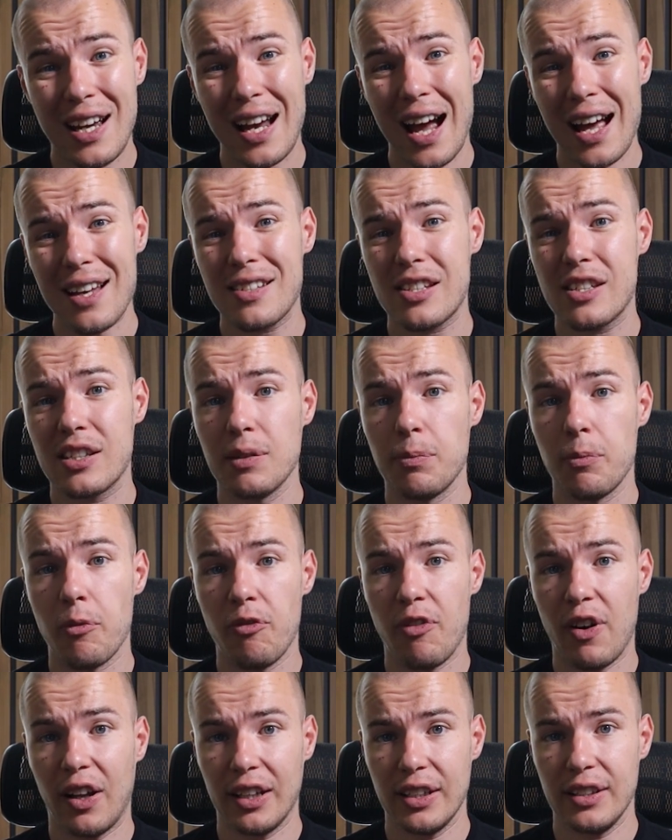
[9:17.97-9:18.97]

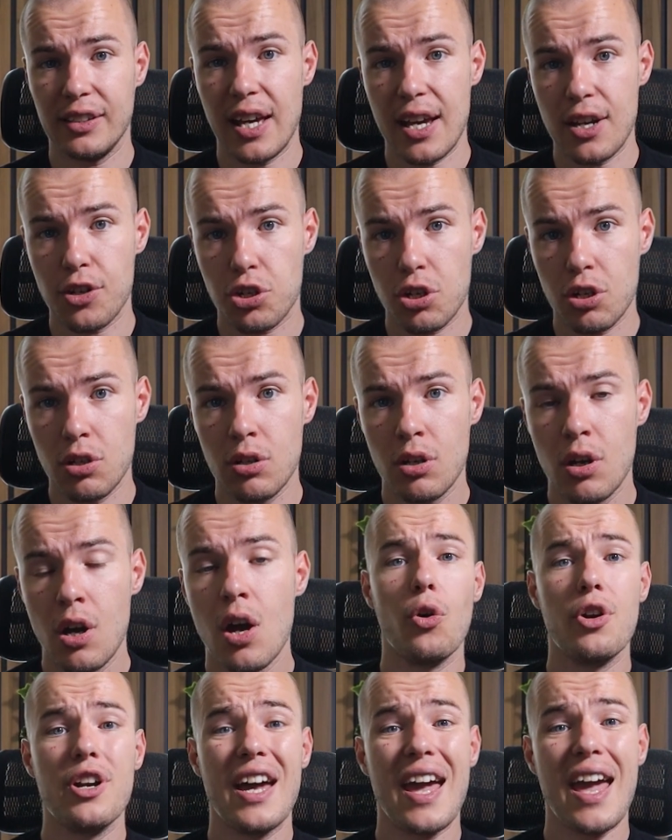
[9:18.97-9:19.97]
custom validation
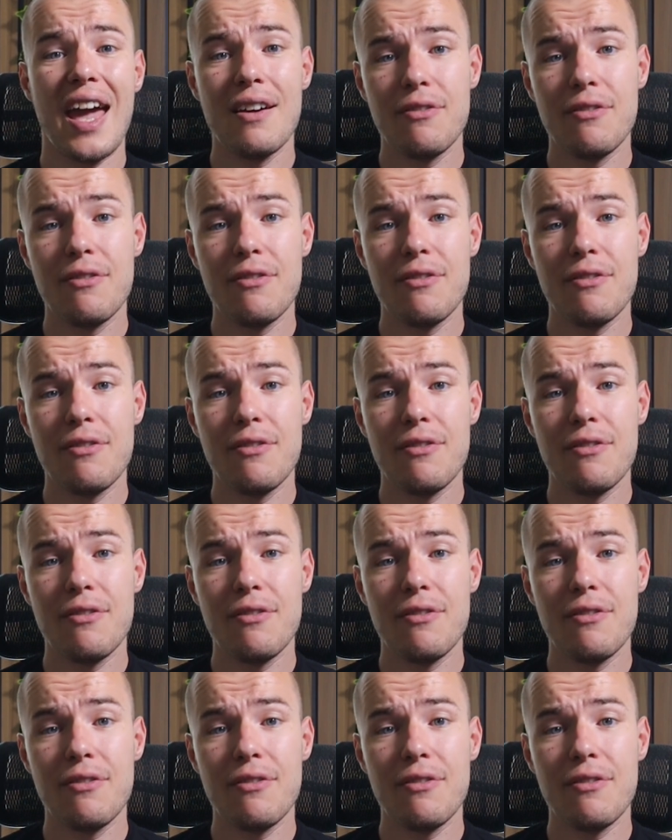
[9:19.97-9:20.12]
on